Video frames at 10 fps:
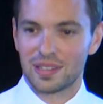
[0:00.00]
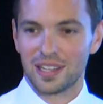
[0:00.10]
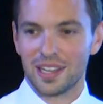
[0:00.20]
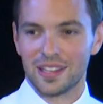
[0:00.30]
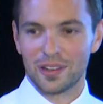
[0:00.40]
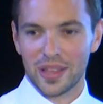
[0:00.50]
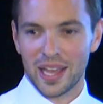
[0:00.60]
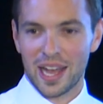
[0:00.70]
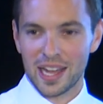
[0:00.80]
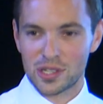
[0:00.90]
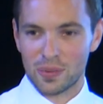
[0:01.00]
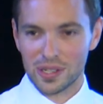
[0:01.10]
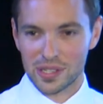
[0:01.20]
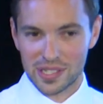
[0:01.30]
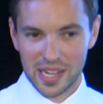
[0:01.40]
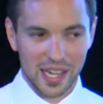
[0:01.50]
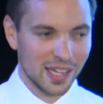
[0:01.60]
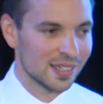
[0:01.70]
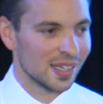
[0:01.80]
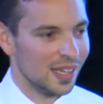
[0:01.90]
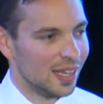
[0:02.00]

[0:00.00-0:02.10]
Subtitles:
They're hard to understand.